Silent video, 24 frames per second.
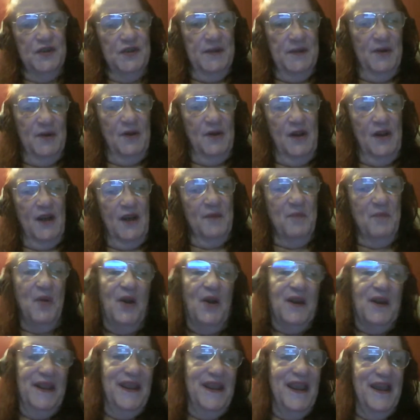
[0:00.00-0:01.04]
Democratic
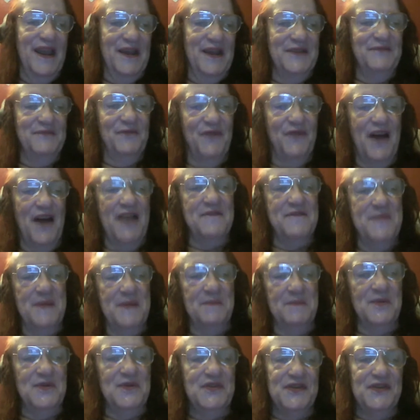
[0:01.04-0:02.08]
Party had 5
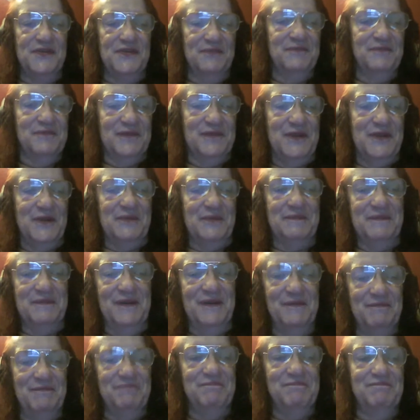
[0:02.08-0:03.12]
members. So
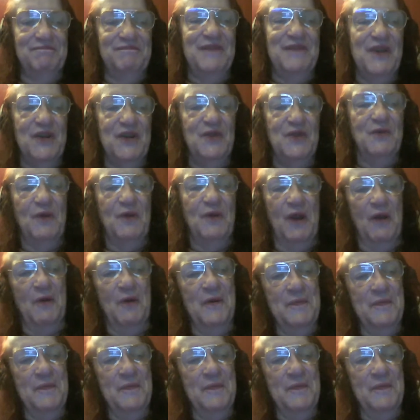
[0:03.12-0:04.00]
you can grow.